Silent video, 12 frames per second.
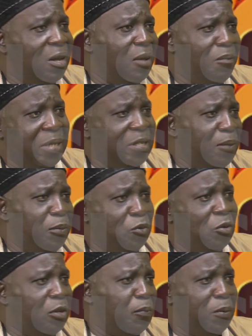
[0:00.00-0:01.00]
a matter
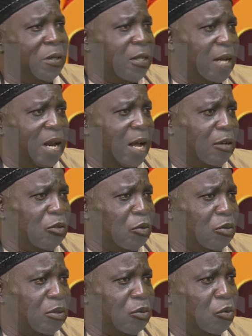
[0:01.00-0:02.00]
between the political
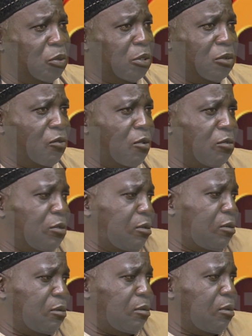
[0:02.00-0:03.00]
actors, which, of
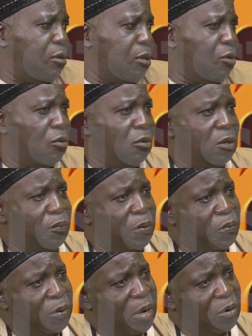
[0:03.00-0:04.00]
course, you know, the
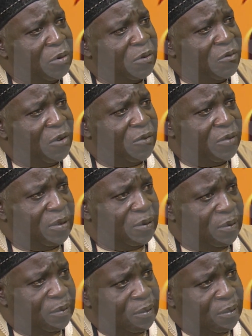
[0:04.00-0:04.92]
people are not involved in.